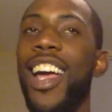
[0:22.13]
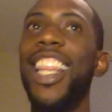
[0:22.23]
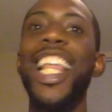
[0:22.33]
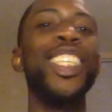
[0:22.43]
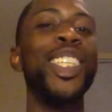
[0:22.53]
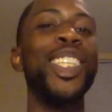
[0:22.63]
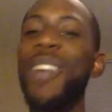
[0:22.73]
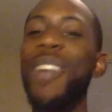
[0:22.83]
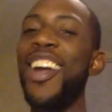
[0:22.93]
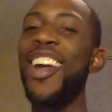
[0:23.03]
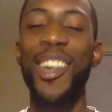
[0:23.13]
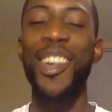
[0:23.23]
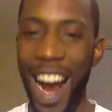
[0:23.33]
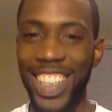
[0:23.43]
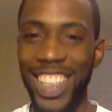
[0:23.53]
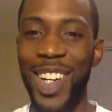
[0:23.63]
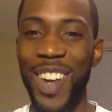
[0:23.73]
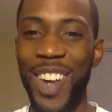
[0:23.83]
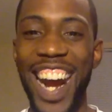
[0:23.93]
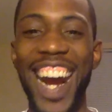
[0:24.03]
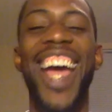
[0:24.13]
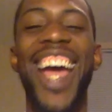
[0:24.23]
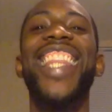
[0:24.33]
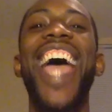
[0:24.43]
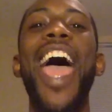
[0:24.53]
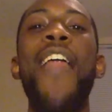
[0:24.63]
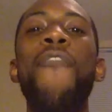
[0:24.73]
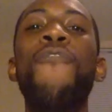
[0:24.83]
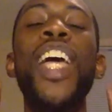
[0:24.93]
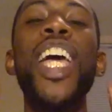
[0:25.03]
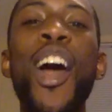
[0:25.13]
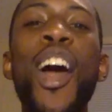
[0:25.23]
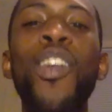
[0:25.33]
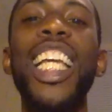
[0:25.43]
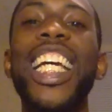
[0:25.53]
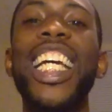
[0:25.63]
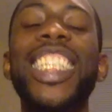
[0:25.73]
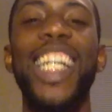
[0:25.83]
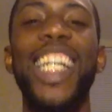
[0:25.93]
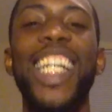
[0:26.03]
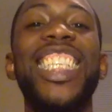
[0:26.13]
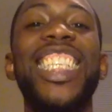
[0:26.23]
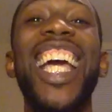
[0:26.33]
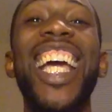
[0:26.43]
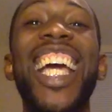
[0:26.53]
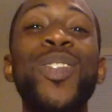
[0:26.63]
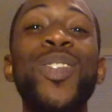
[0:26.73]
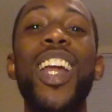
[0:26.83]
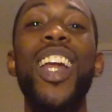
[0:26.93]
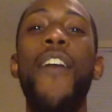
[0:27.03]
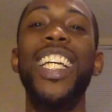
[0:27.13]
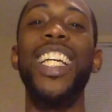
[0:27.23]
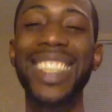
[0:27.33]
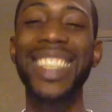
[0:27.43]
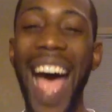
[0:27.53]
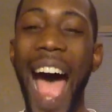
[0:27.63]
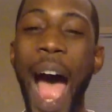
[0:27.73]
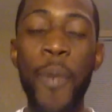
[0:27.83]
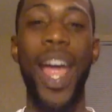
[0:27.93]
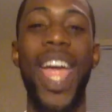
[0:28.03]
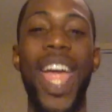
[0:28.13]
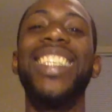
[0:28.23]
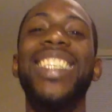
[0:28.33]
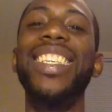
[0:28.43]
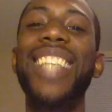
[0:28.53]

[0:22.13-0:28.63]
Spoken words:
unless you've been under a rock somewhere, that video lead generation is one of the top ways